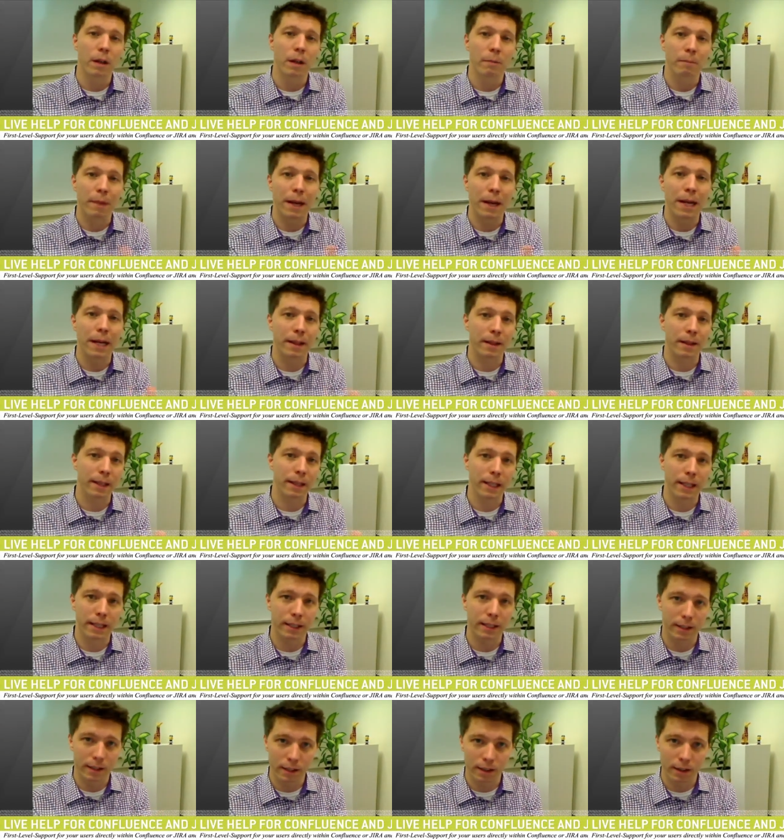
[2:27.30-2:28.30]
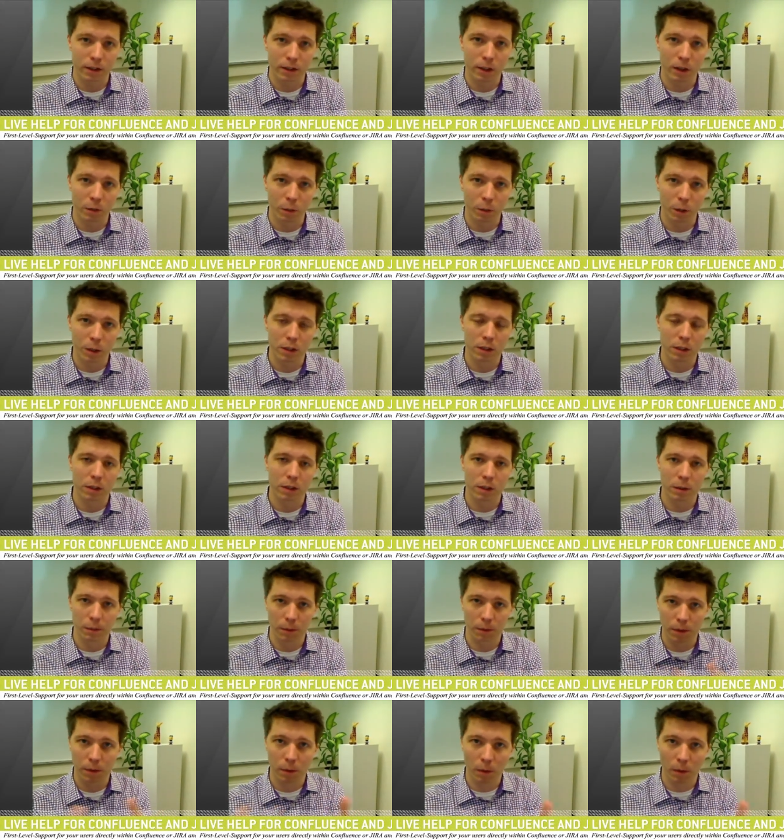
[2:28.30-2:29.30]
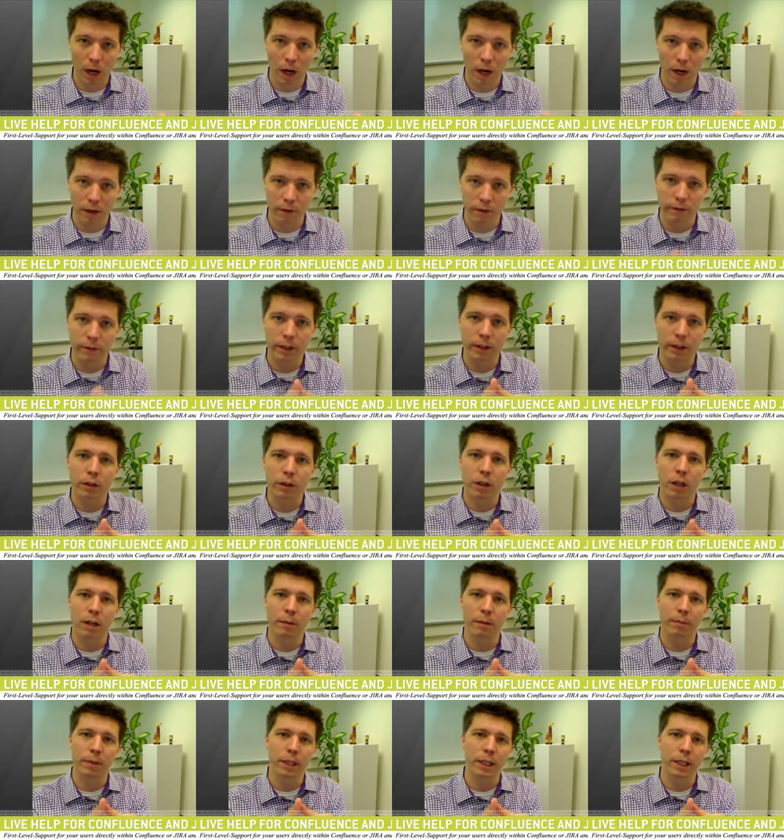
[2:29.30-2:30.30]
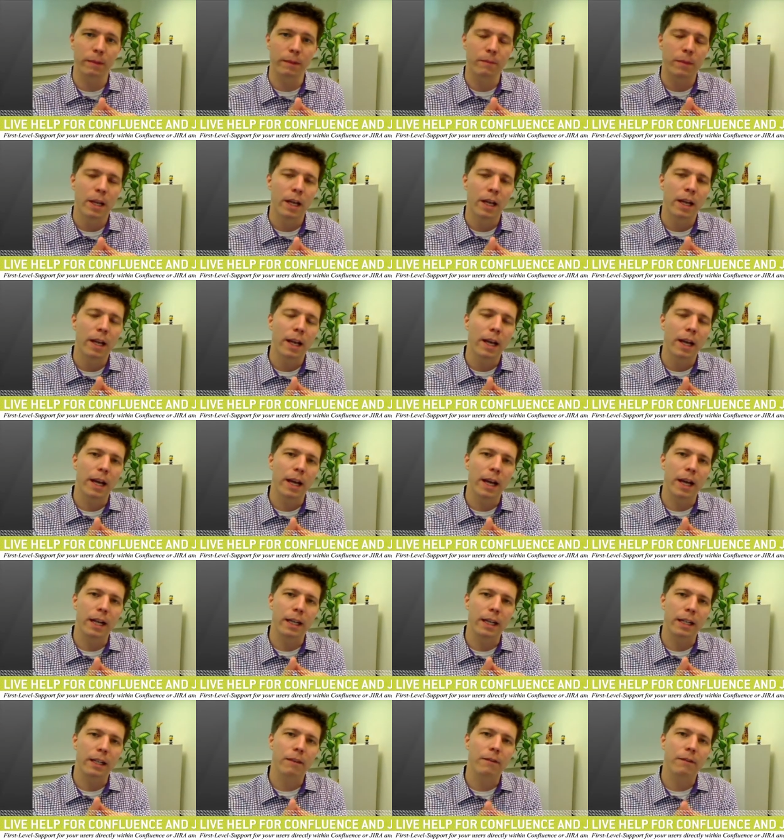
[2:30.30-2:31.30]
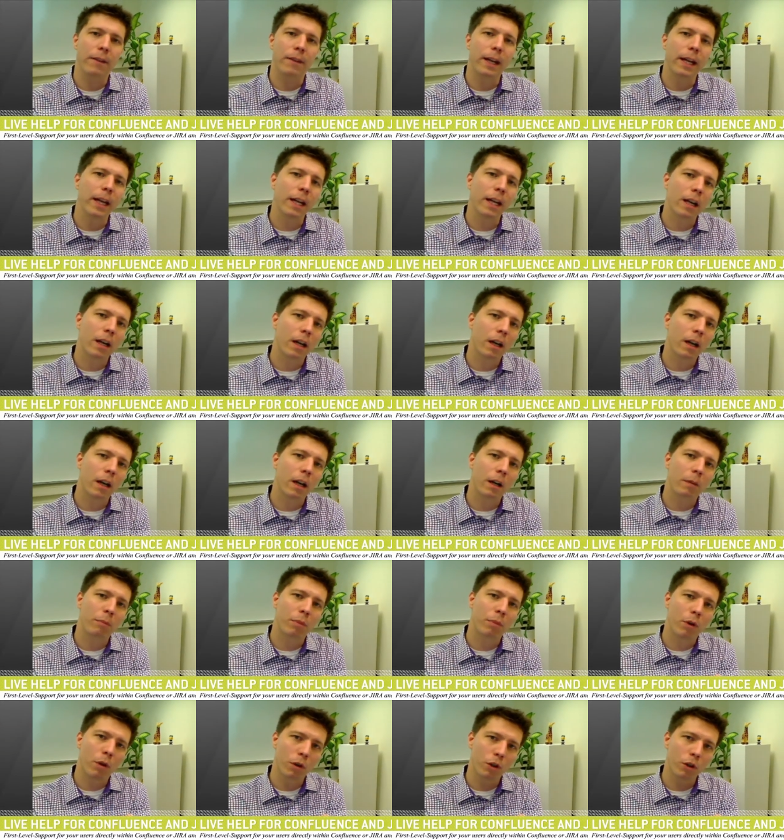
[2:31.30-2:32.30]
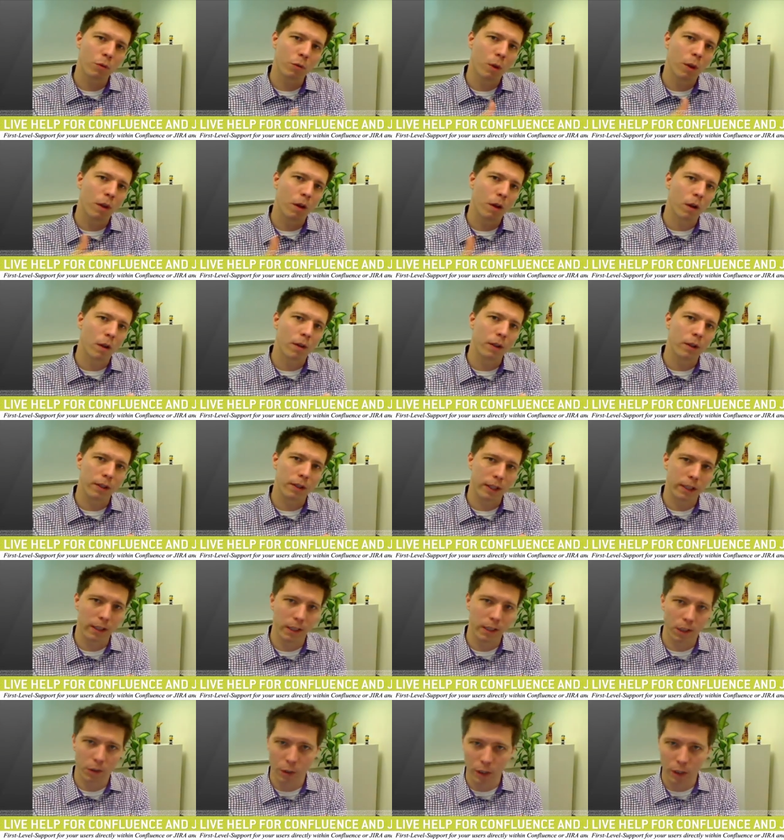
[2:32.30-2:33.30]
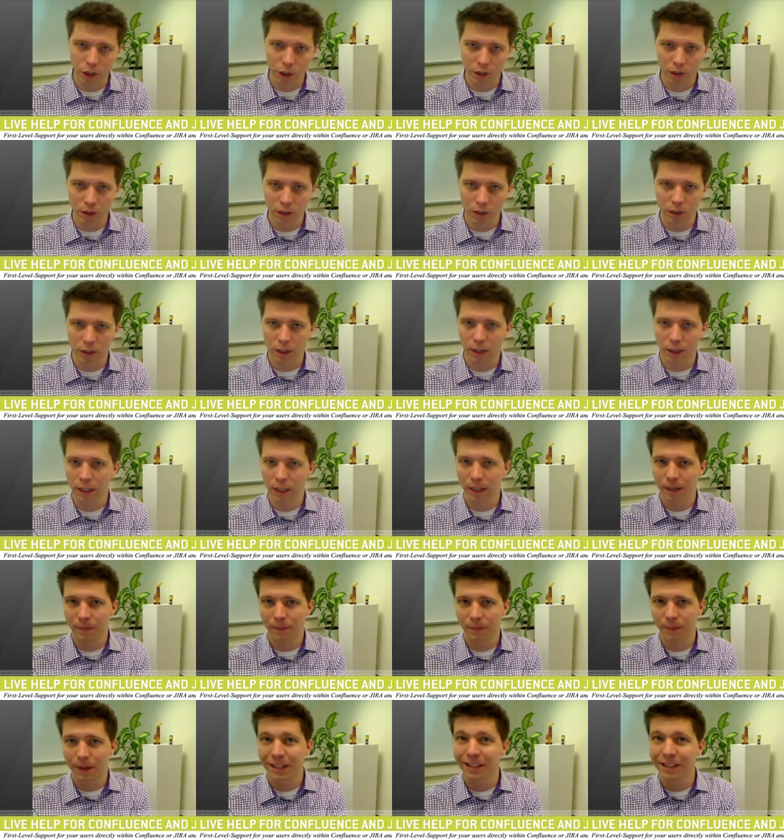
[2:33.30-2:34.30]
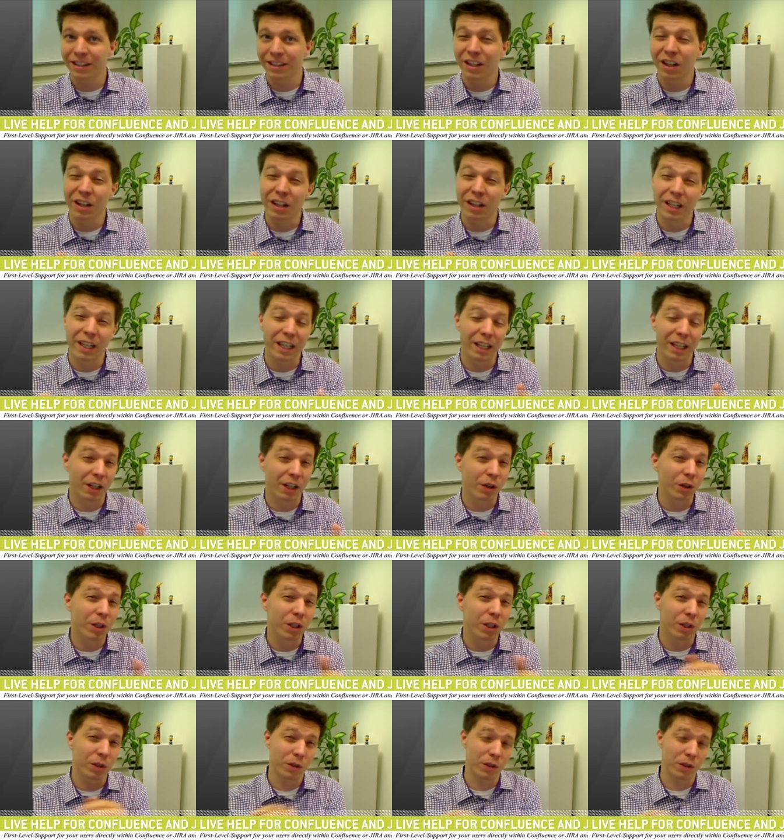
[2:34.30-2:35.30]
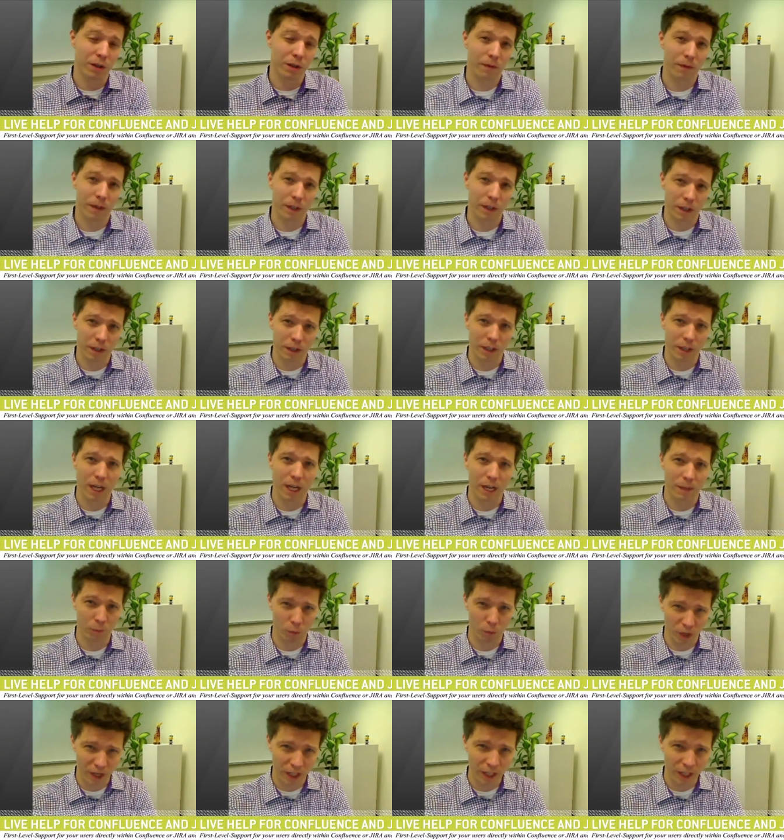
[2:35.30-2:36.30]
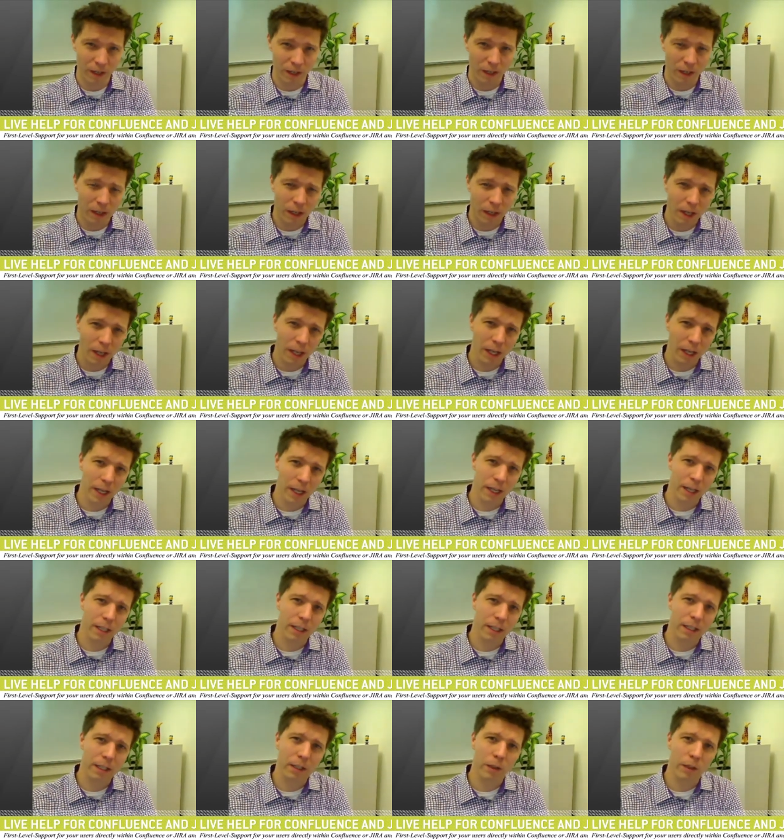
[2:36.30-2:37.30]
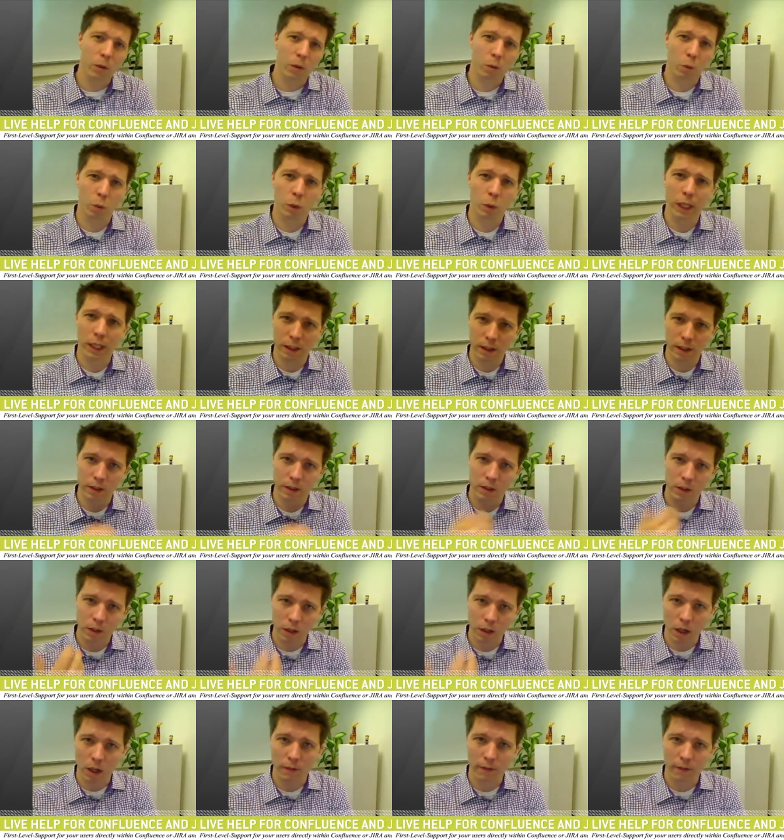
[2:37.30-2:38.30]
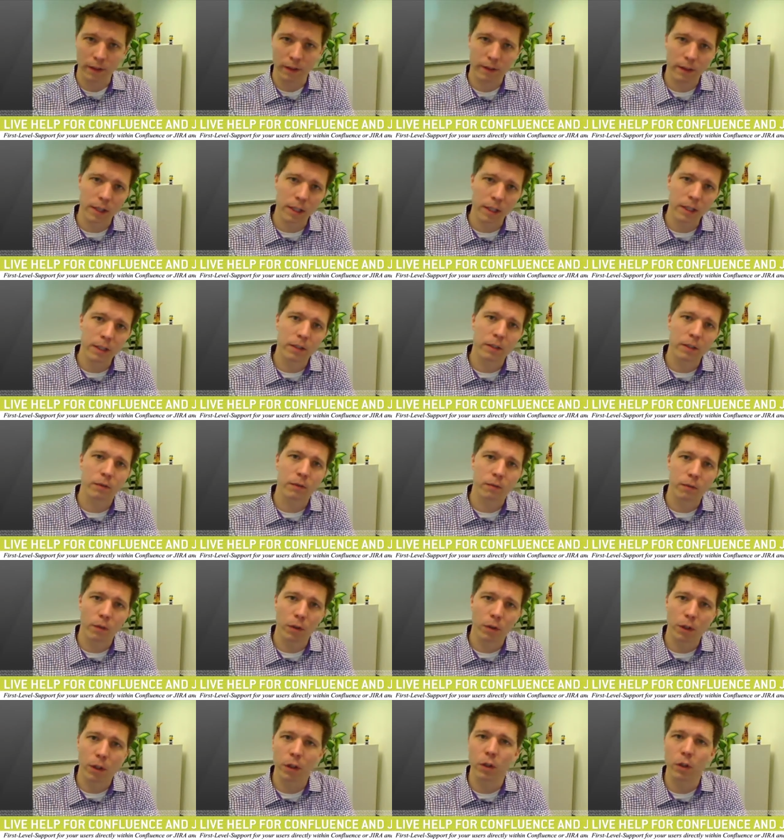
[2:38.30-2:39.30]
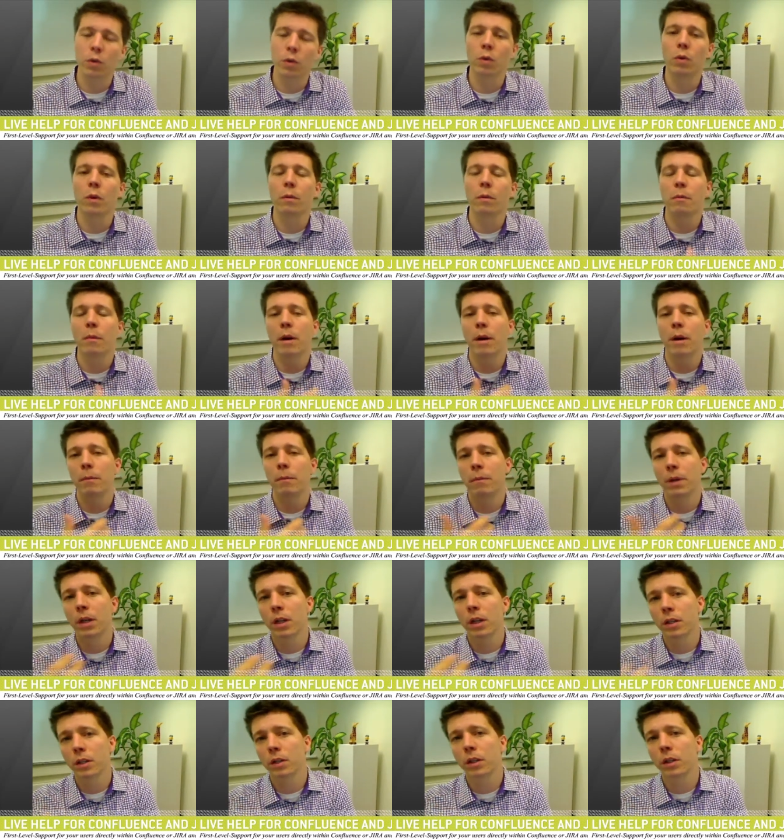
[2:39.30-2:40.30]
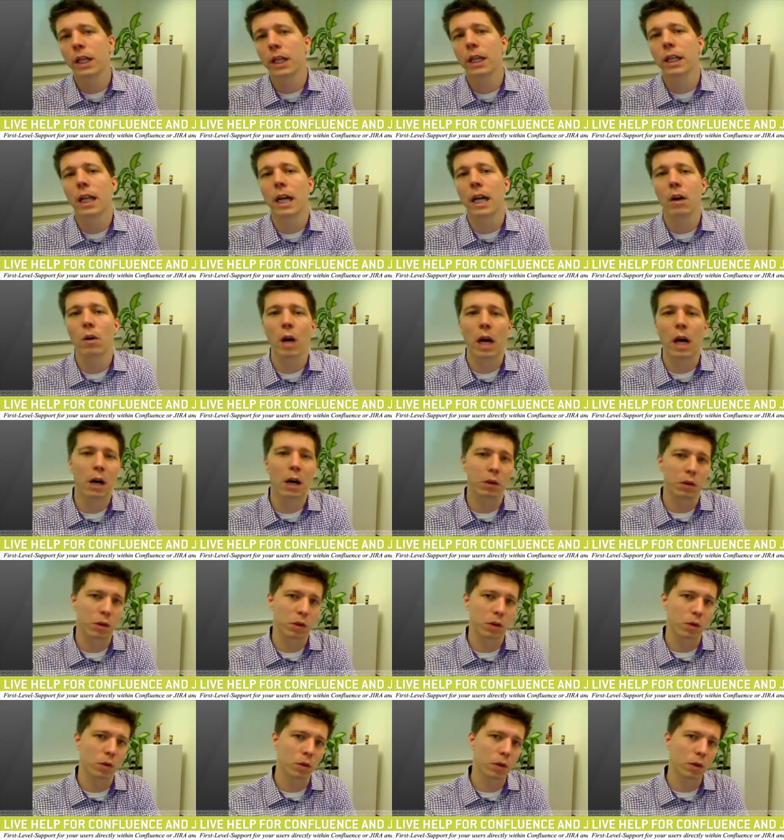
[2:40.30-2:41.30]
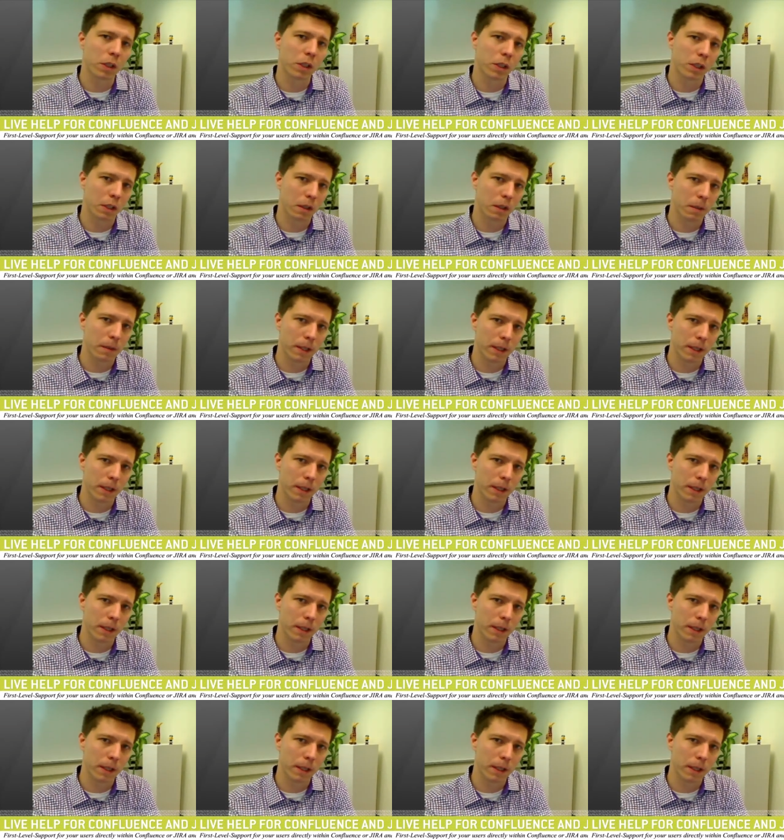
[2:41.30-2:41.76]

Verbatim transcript: made these software systems thrive in your company. And if they are approached with all these easy questions, it's not a good use of their time, right? And we are solving this for you, because you can now outsource